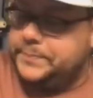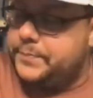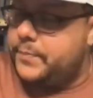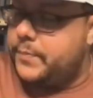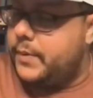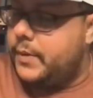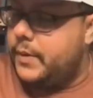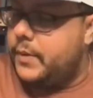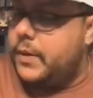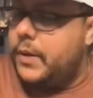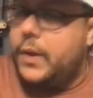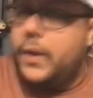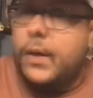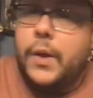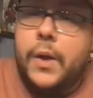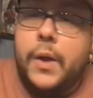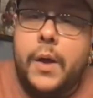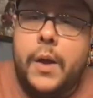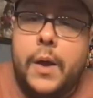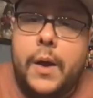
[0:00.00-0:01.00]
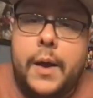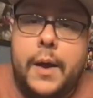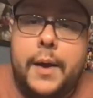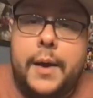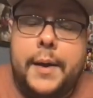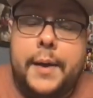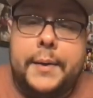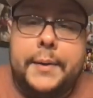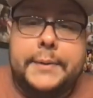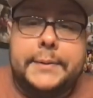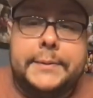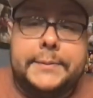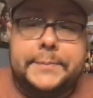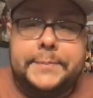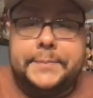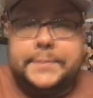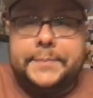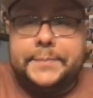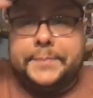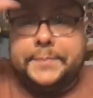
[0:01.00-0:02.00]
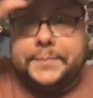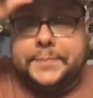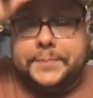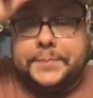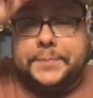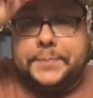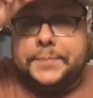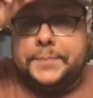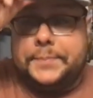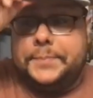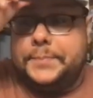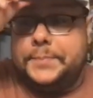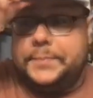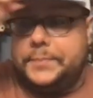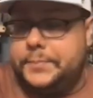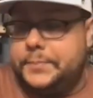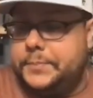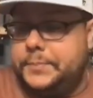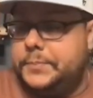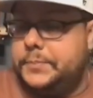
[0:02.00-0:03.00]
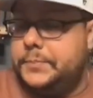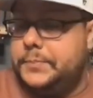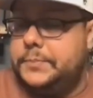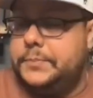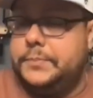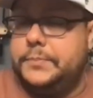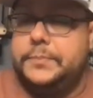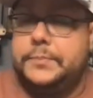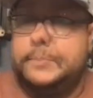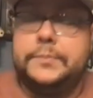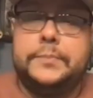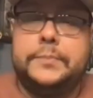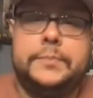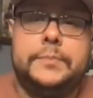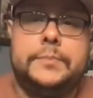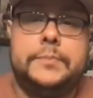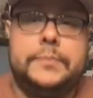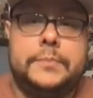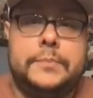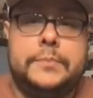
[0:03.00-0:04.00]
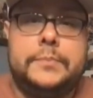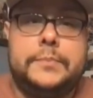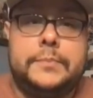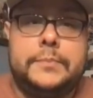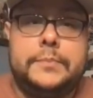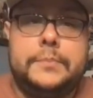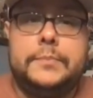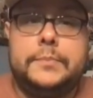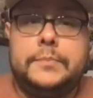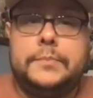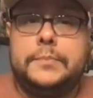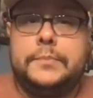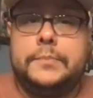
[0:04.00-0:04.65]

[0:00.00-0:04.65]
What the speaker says: (not speaking)